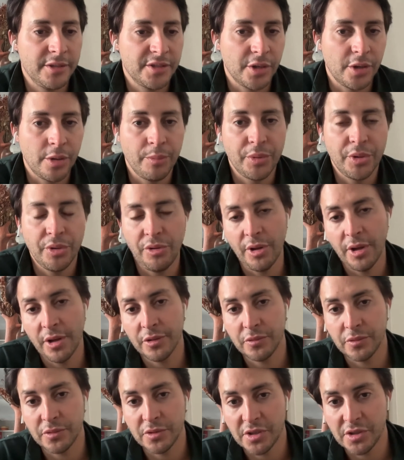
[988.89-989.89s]
the computer
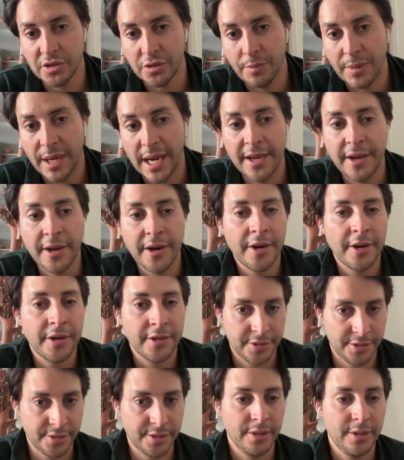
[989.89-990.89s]
to the
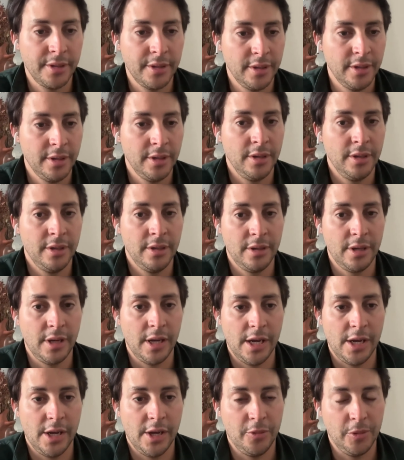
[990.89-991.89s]
suppliers.
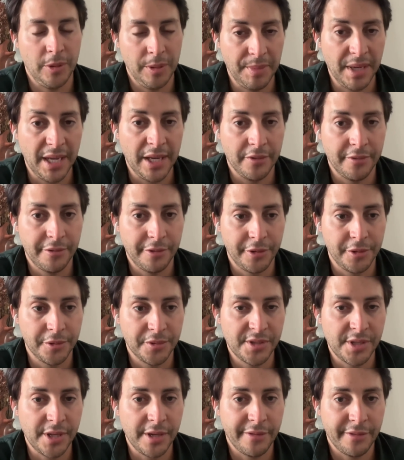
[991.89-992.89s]
We pay a few
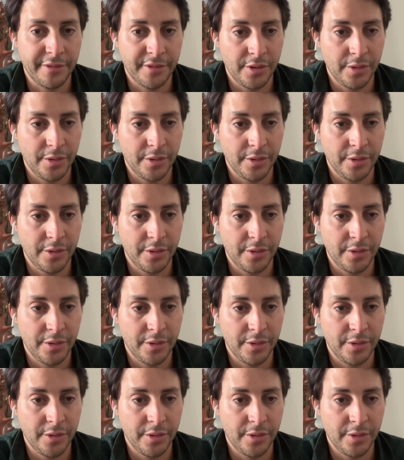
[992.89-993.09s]
stuff.